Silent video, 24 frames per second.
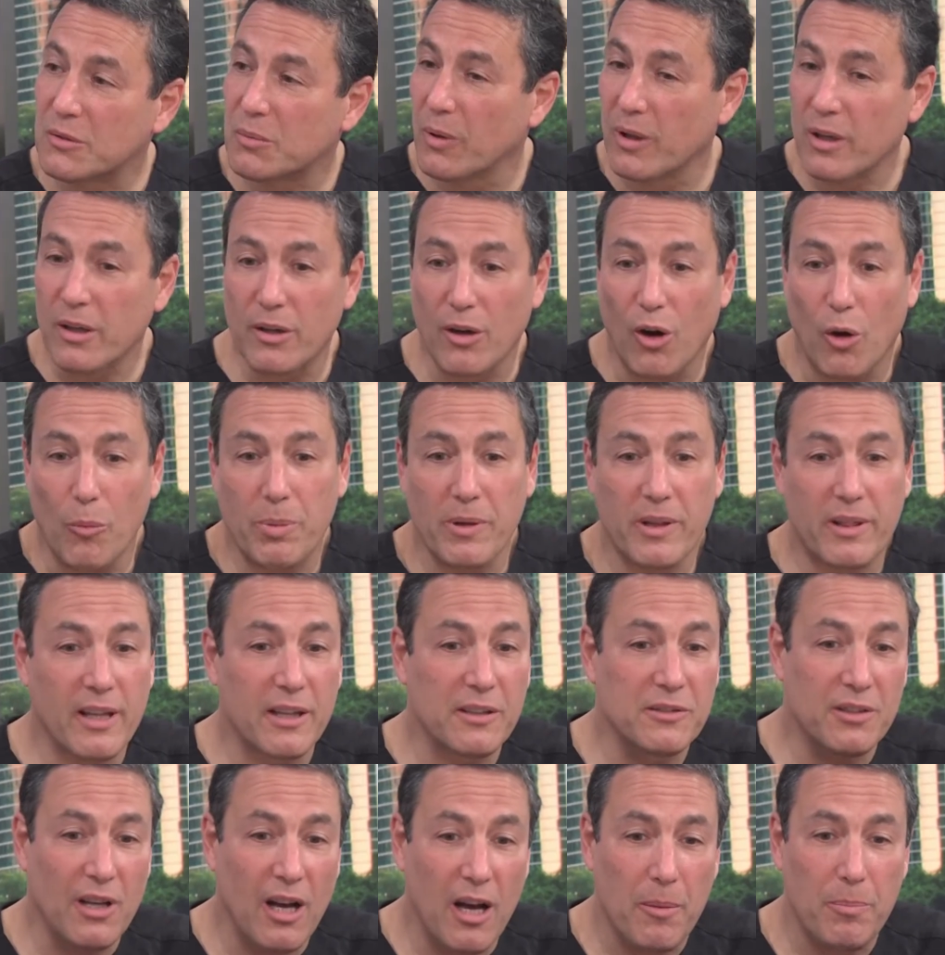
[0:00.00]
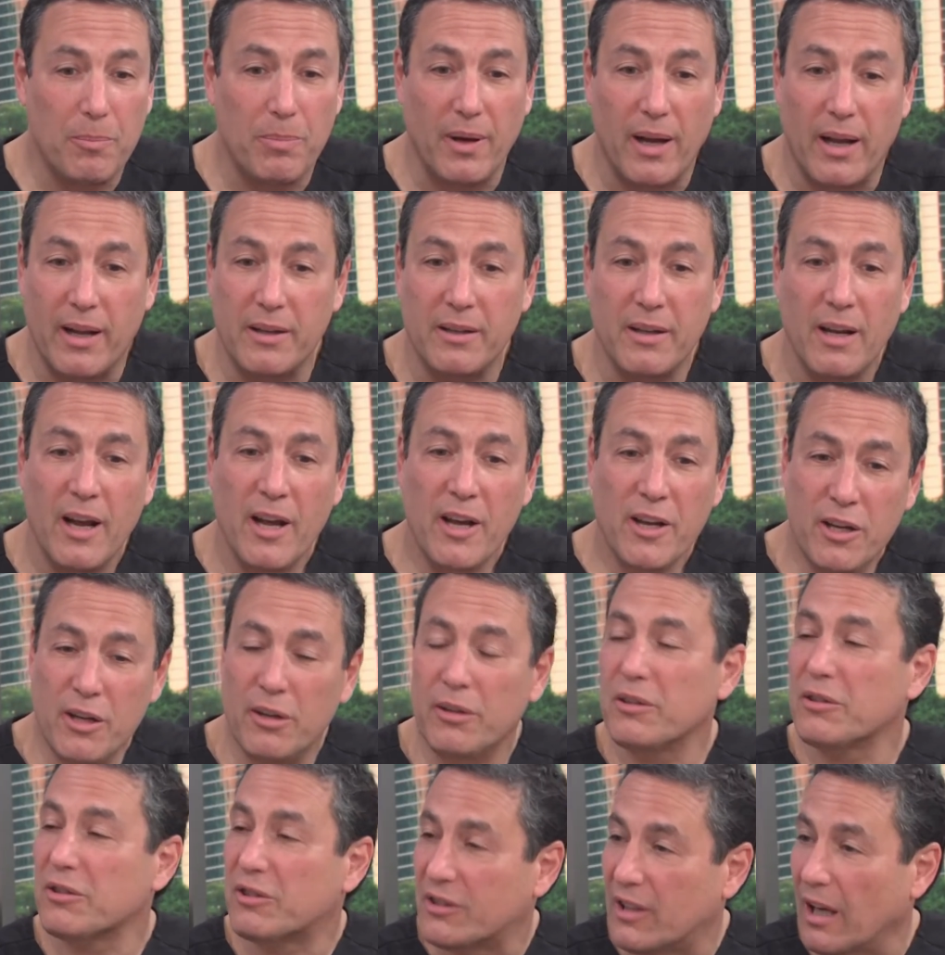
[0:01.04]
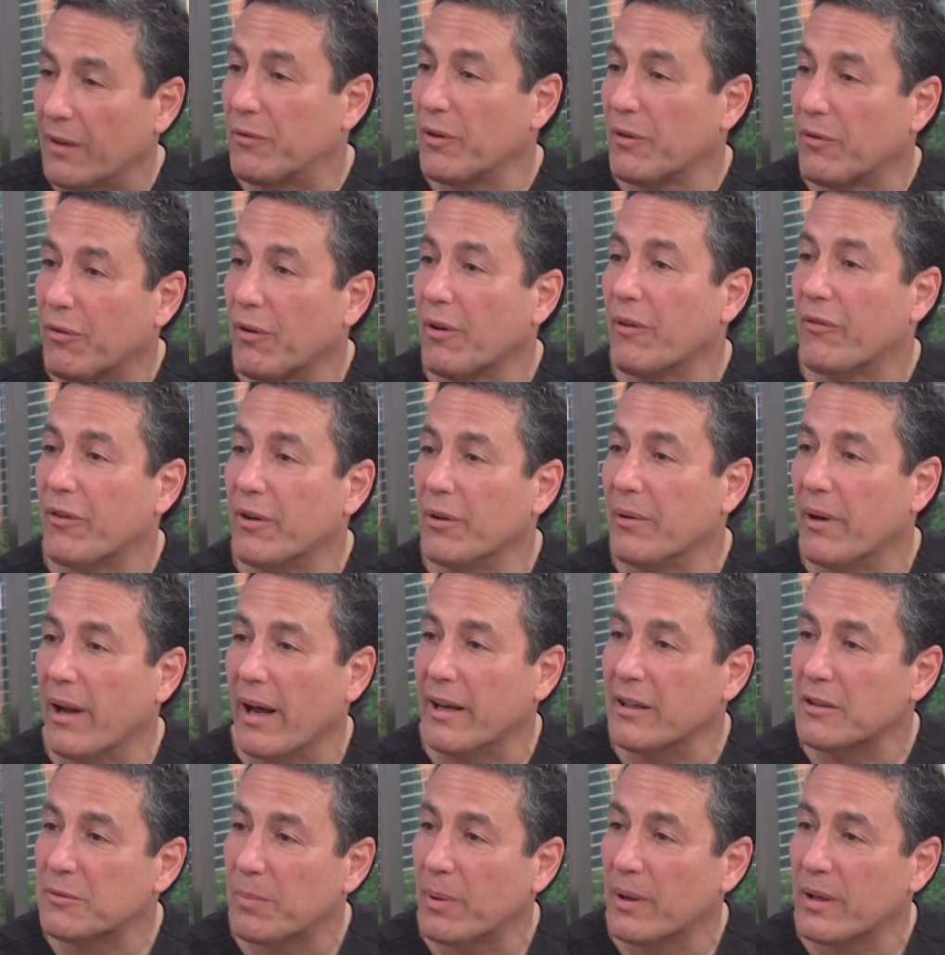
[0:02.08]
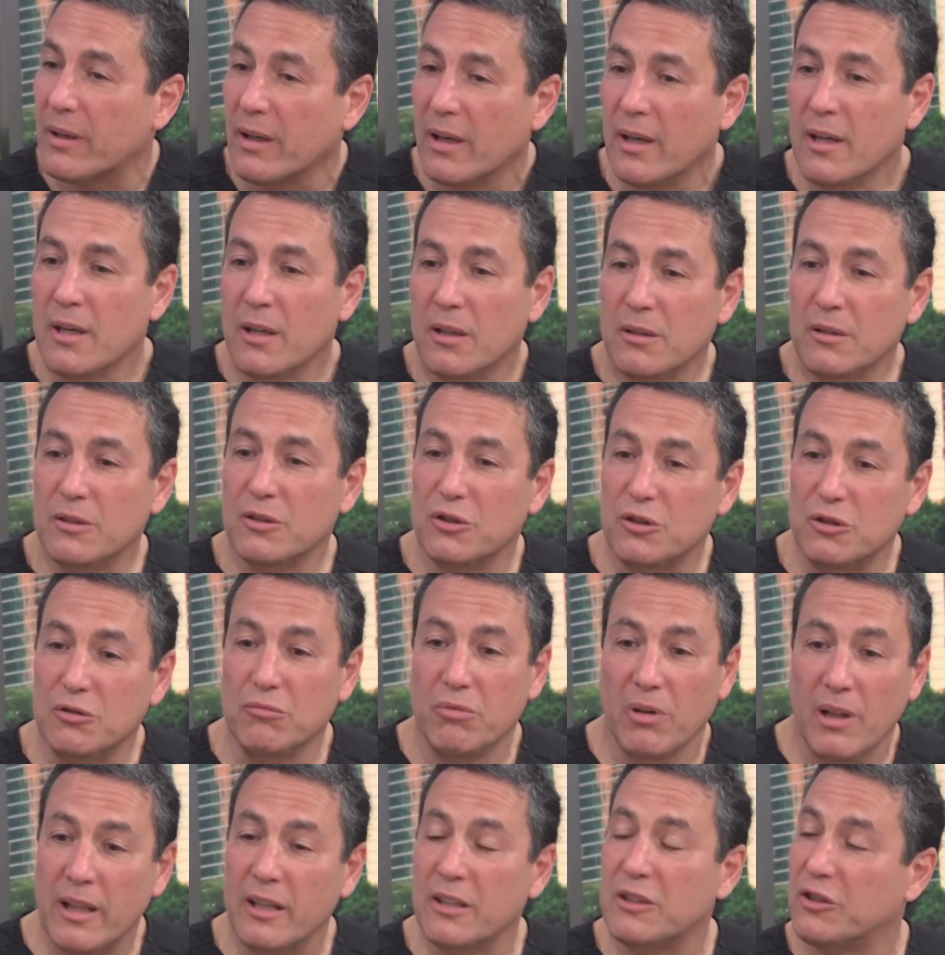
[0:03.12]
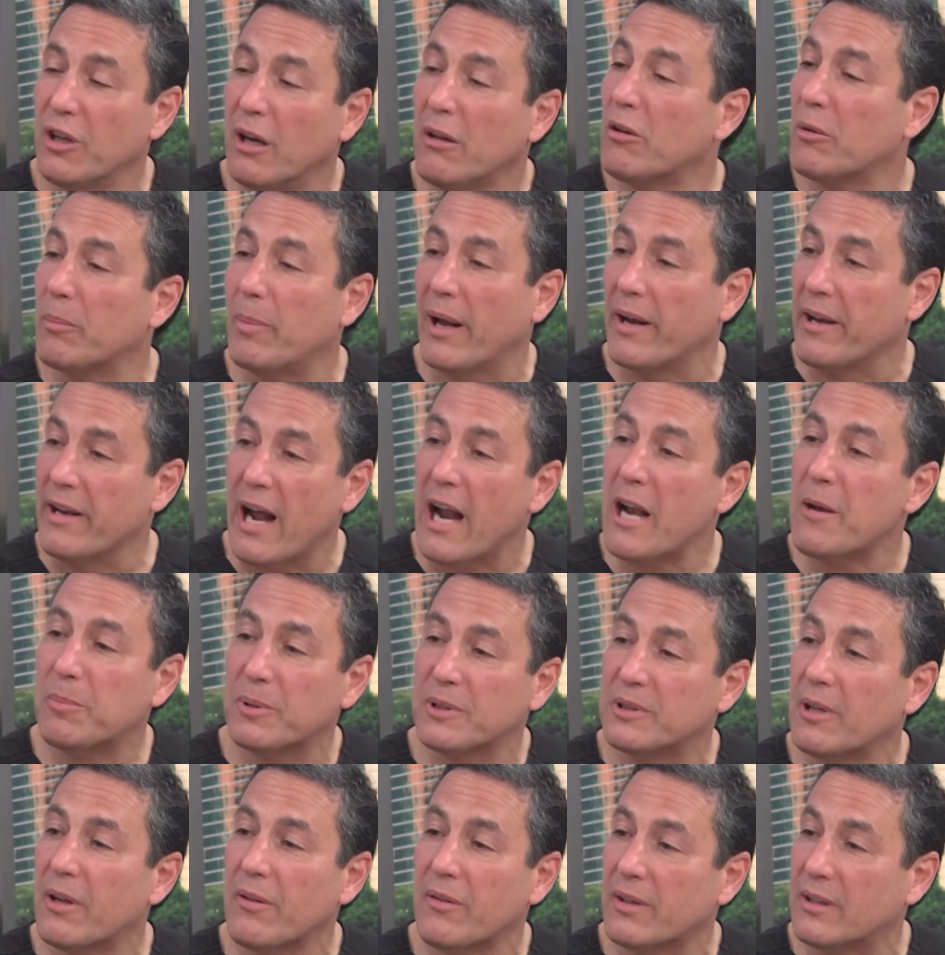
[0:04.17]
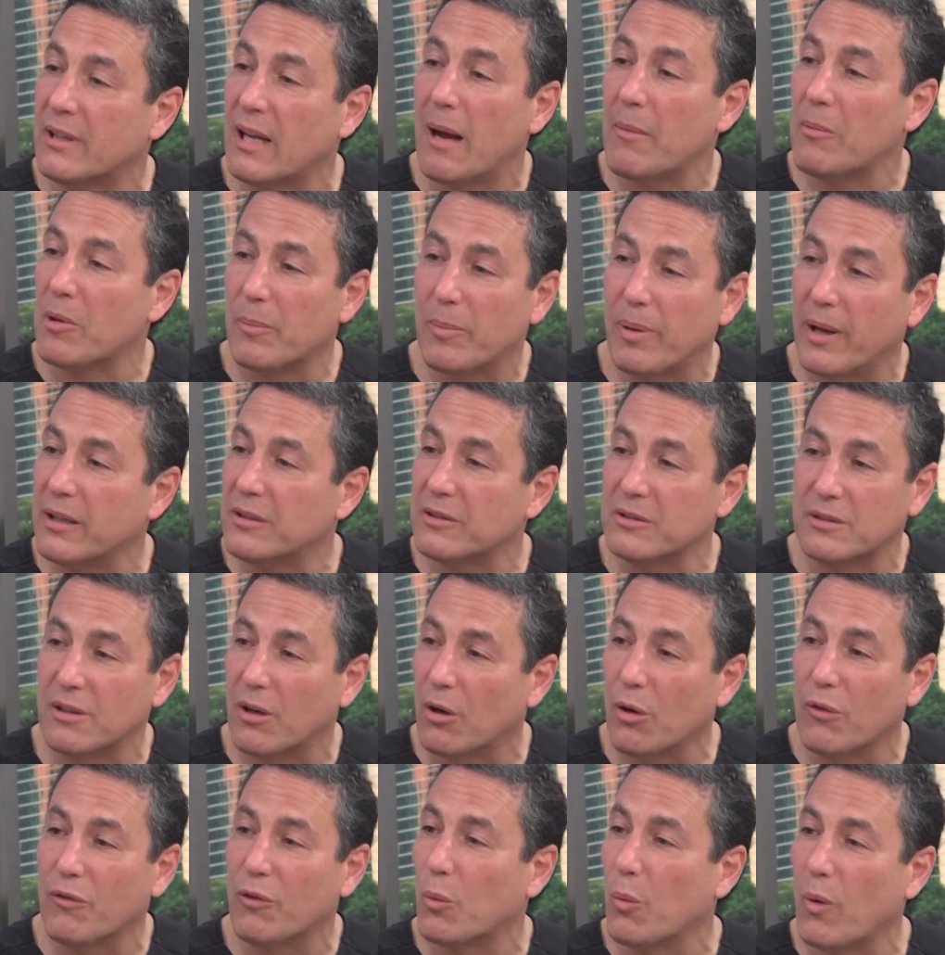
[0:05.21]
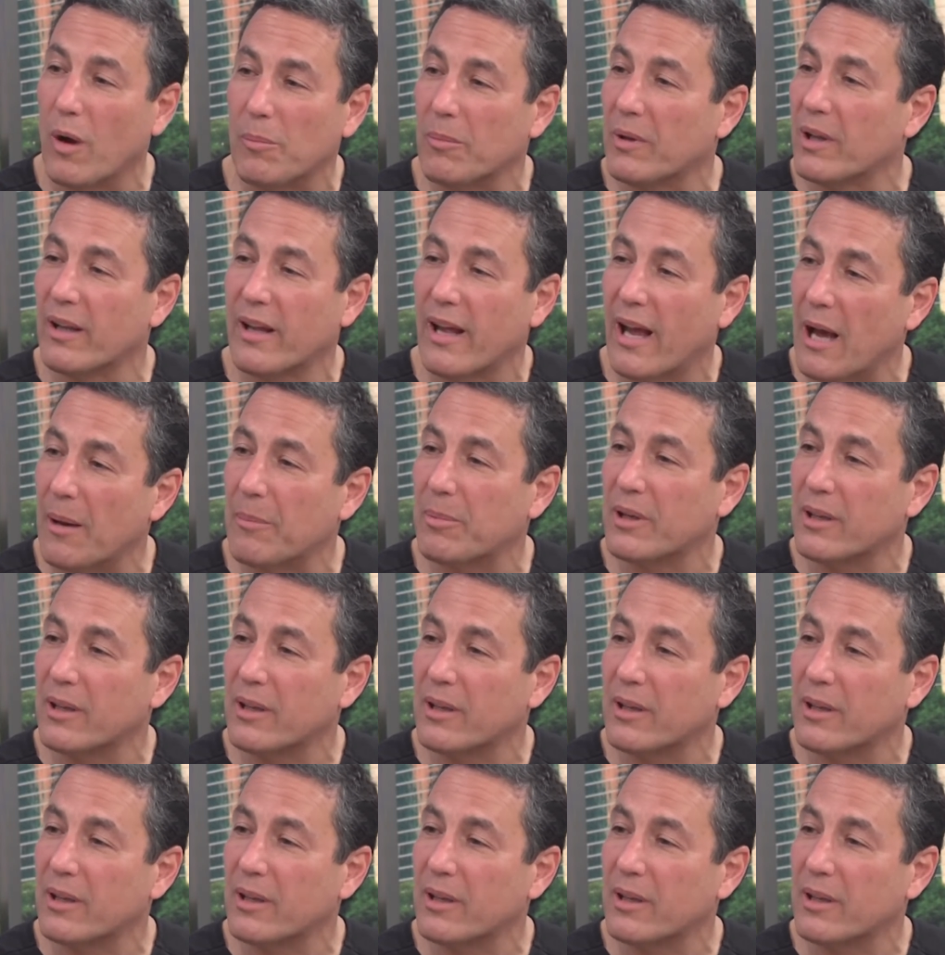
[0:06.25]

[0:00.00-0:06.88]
went in and opened things up and you stuff it for a few days, but really, generally, about 90% of the time, the patients are overwhelmingly happy.